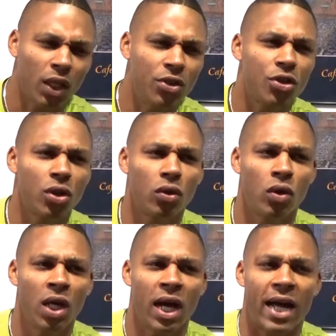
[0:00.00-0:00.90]
So
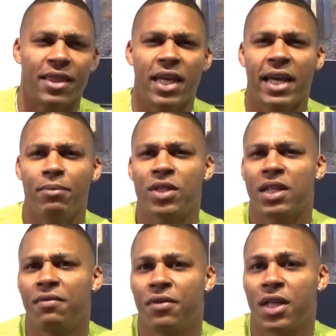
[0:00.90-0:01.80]
I think
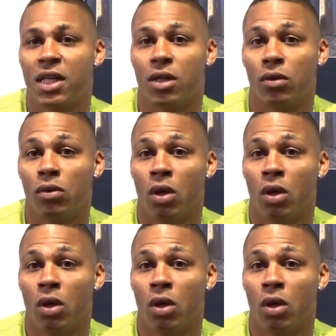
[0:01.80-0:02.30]
Amazon Video